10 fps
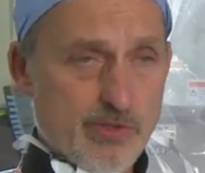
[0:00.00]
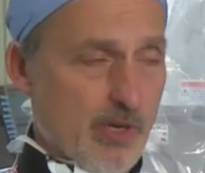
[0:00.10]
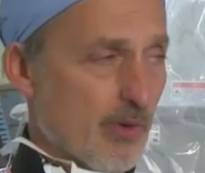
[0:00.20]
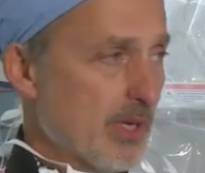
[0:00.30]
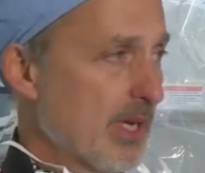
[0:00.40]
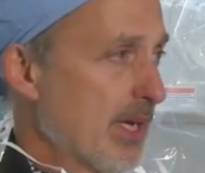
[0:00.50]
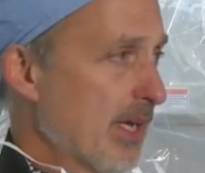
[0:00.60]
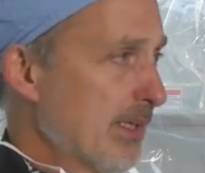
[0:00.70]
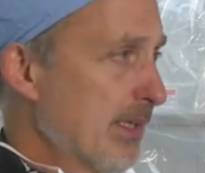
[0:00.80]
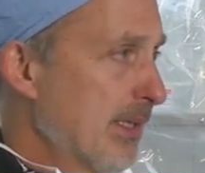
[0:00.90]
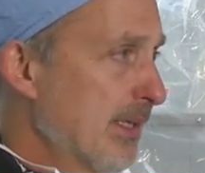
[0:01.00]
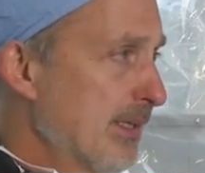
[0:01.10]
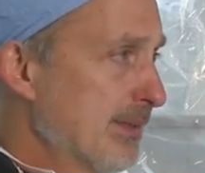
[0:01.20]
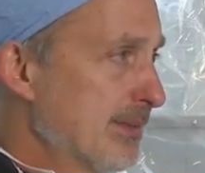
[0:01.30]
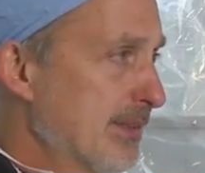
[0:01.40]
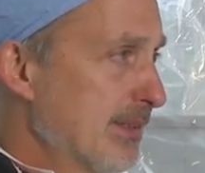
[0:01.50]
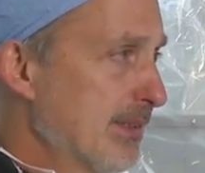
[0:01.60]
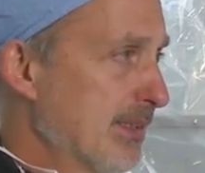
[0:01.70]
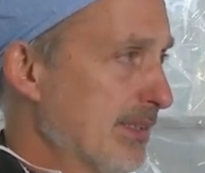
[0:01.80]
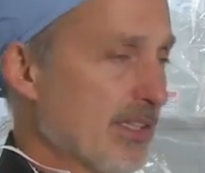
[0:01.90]
So
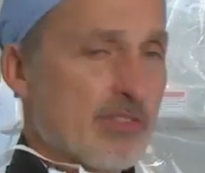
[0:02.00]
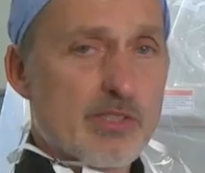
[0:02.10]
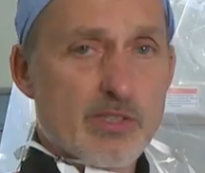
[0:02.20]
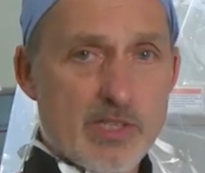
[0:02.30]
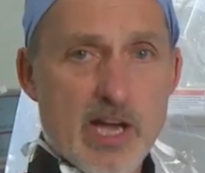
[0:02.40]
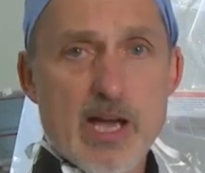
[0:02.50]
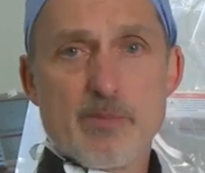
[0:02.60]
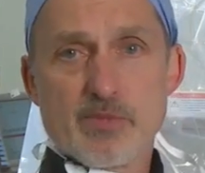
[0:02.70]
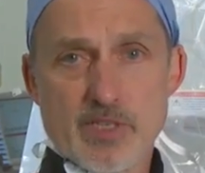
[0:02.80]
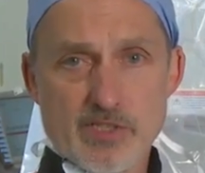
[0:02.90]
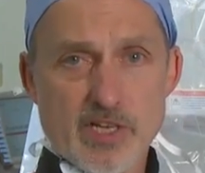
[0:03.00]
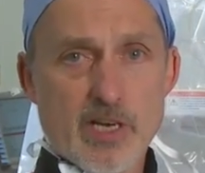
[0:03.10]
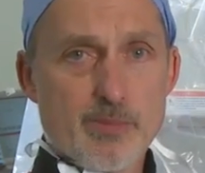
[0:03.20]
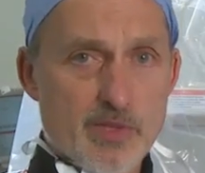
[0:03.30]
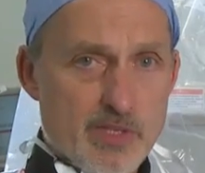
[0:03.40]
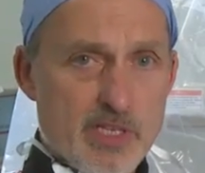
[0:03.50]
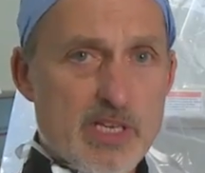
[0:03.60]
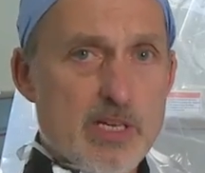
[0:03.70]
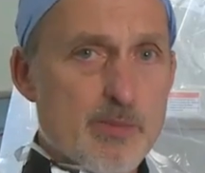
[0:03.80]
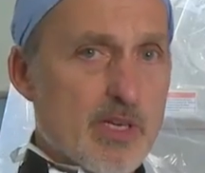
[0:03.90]
the additional time to set up the
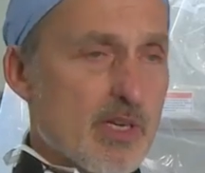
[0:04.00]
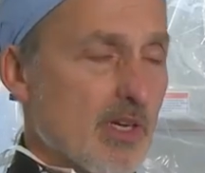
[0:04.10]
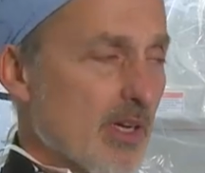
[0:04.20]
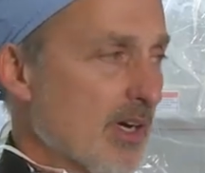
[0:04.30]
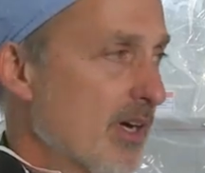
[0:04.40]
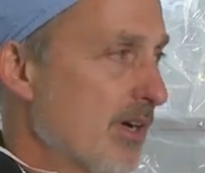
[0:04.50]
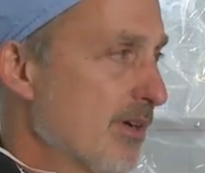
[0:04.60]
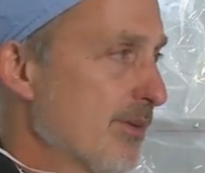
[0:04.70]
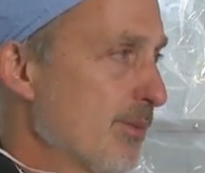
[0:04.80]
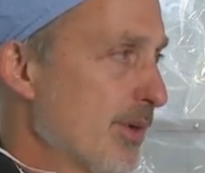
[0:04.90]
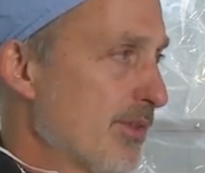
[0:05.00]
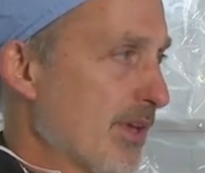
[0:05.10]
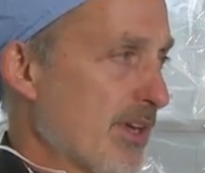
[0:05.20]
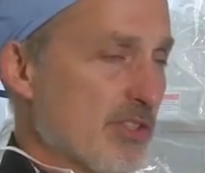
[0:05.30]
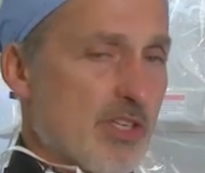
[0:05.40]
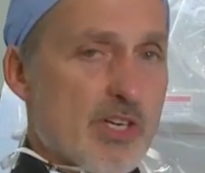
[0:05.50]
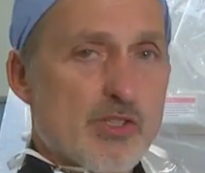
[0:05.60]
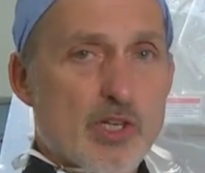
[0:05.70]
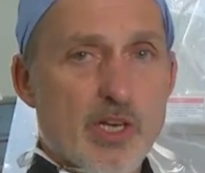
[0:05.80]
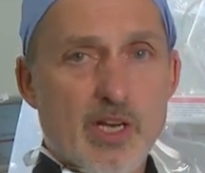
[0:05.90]
team with
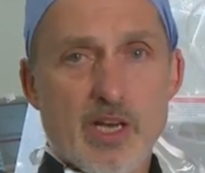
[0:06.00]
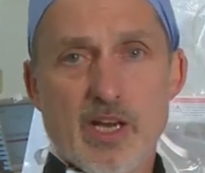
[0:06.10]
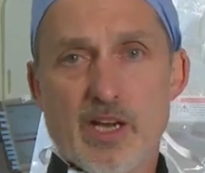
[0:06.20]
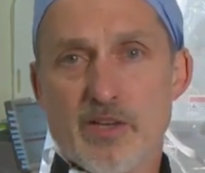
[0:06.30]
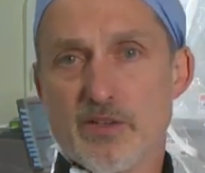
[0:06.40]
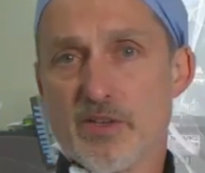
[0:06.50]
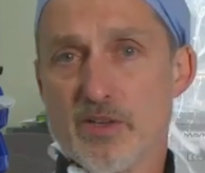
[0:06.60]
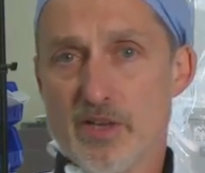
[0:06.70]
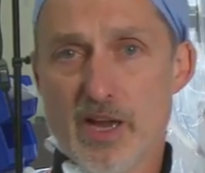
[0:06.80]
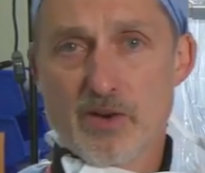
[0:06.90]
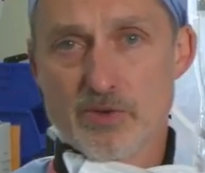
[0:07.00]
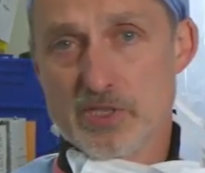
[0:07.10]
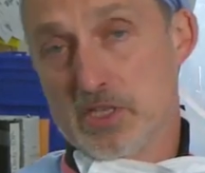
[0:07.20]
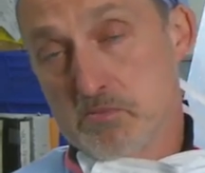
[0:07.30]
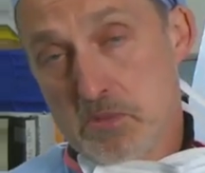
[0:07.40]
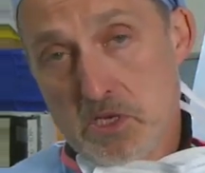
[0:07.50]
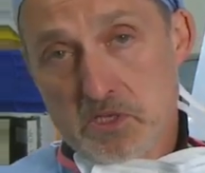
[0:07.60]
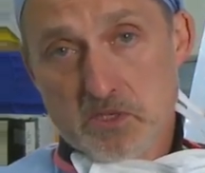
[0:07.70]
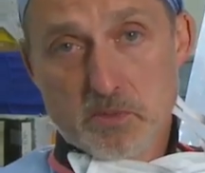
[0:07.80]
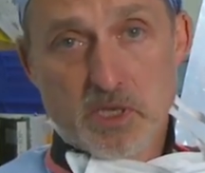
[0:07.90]
anesthesia and the echo team,
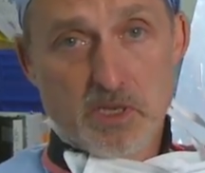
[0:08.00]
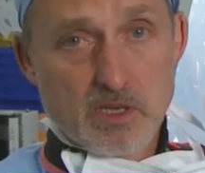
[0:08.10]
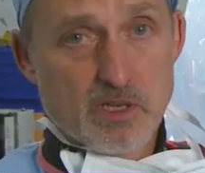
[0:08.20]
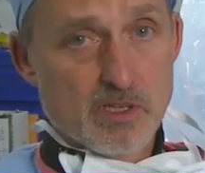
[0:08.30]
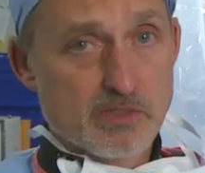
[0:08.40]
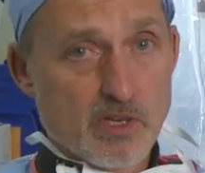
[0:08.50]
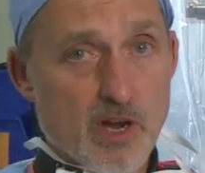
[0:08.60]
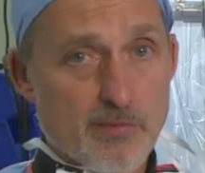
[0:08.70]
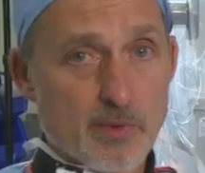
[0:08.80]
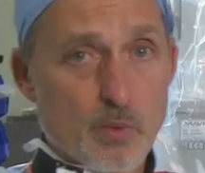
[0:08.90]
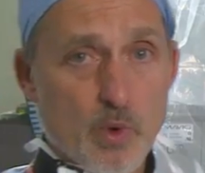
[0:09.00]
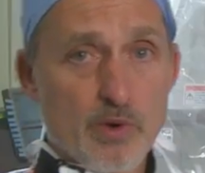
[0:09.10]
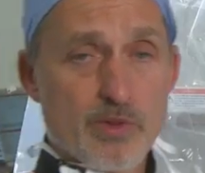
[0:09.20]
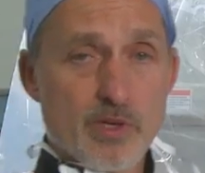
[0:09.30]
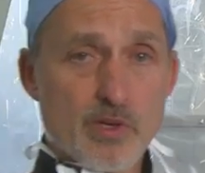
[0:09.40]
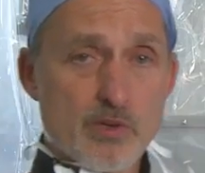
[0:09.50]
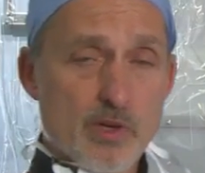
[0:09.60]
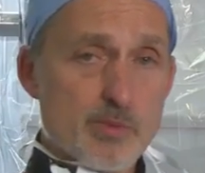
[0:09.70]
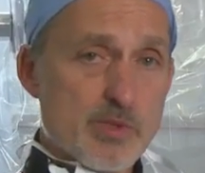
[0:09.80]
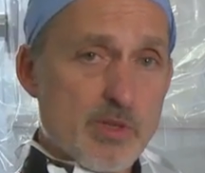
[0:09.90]
to me, is often worth it in
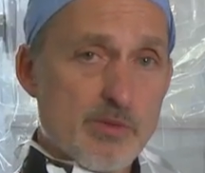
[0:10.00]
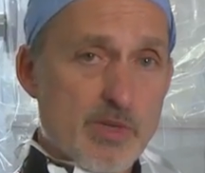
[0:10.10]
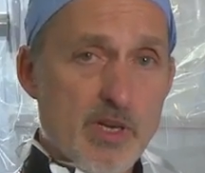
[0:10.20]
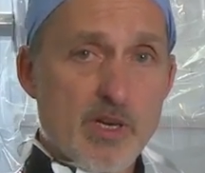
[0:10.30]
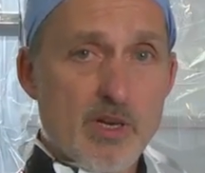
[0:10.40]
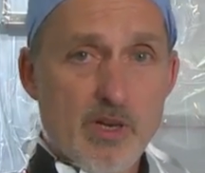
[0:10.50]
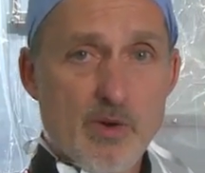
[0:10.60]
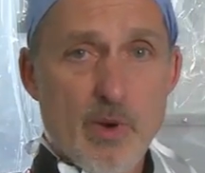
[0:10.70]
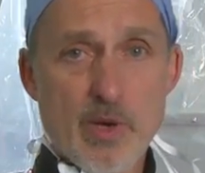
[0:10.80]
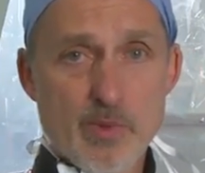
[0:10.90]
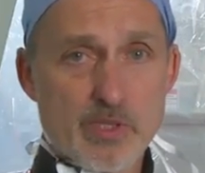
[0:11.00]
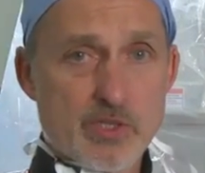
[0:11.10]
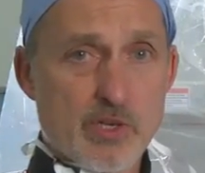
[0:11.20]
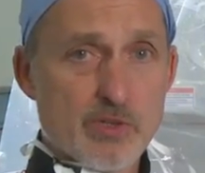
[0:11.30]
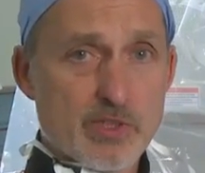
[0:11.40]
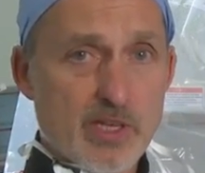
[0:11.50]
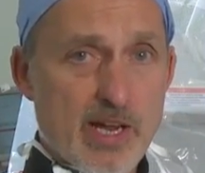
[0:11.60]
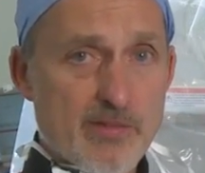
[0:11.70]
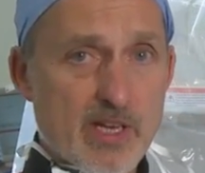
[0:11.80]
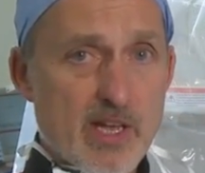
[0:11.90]
terms of getting a great result and
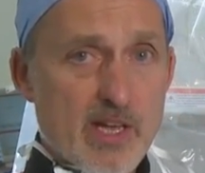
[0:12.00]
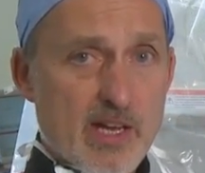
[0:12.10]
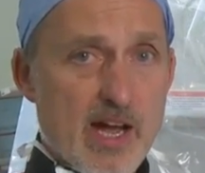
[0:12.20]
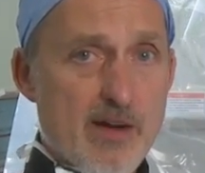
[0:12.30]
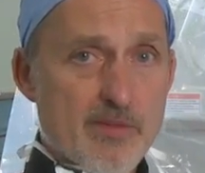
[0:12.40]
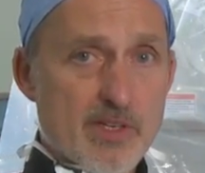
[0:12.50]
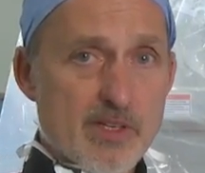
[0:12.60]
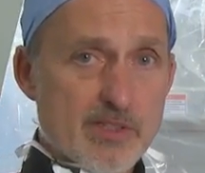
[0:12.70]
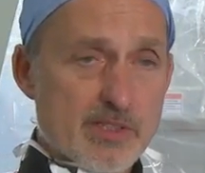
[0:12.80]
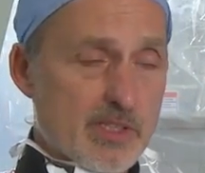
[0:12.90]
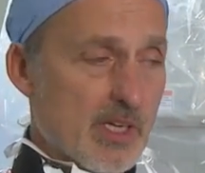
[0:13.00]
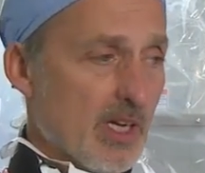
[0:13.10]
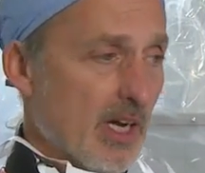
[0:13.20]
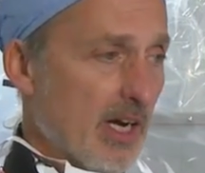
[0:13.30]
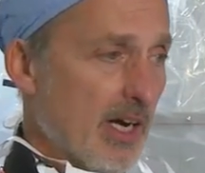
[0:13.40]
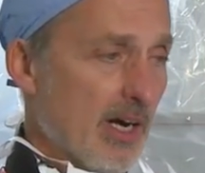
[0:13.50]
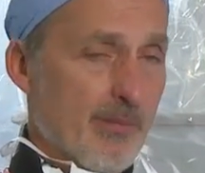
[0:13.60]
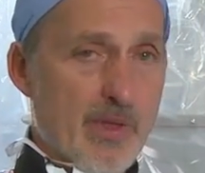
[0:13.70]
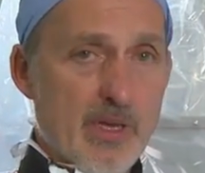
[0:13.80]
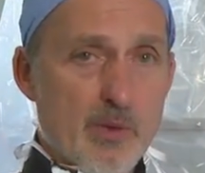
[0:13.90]
having confidence.
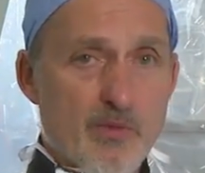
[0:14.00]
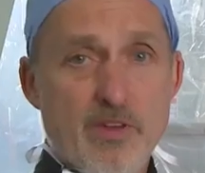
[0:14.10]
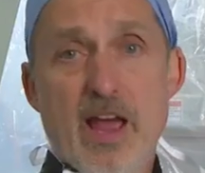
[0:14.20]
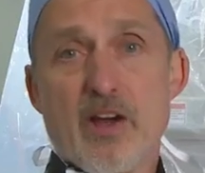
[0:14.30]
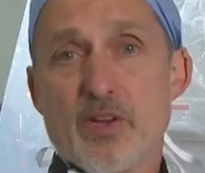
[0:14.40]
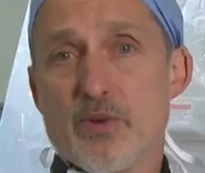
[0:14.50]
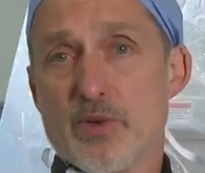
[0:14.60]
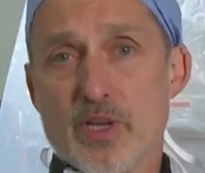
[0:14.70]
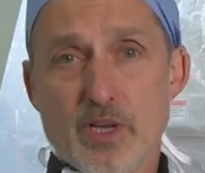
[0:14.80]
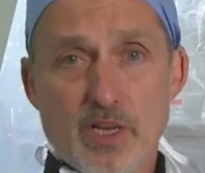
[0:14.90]
The value